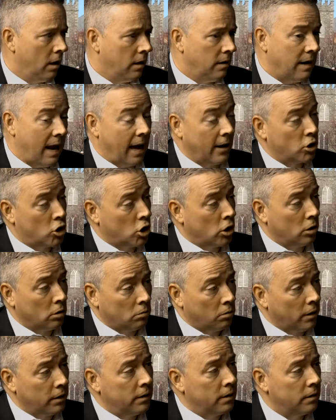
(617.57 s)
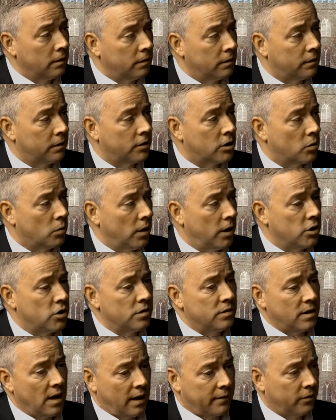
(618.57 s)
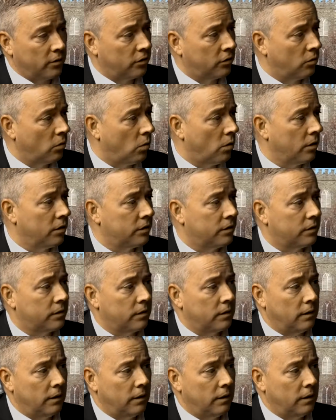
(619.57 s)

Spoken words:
National grid situations, Eversource,